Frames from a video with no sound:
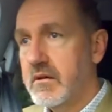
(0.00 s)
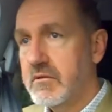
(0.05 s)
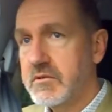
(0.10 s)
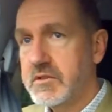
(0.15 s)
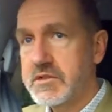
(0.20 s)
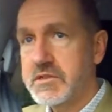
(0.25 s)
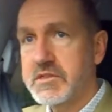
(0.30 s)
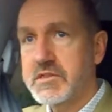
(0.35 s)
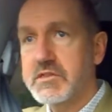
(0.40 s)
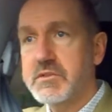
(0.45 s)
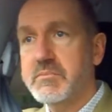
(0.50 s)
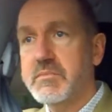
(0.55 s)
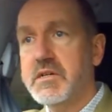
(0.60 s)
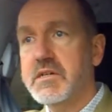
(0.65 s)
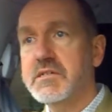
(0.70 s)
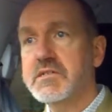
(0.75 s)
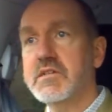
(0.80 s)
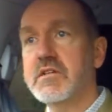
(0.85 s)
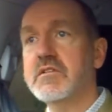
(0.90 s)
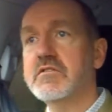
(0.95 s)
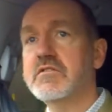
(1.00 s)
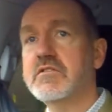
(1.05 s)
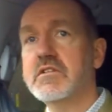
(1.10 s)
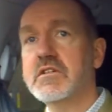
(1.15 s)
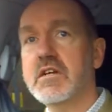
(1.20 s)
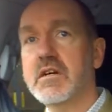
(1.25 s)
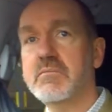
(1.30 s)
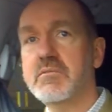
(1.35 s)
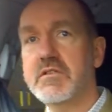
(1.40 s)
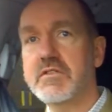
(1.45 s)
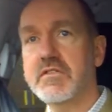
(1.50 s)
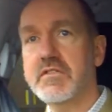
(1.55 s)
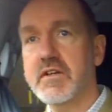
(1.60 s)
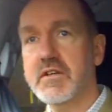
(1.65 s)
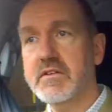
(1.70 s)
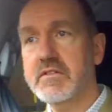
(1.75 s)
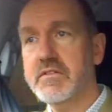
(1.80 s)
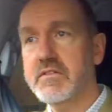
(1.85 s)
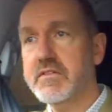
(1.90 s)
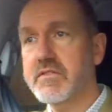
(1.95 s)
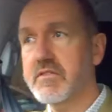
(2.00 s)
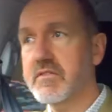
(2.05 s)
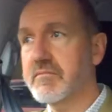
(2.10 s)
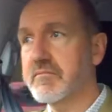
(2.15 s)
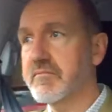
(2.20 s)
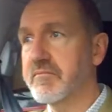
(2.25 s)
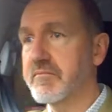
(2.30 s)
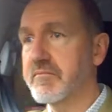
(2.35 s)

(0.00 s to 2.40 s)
which disappears after a couple of seconds.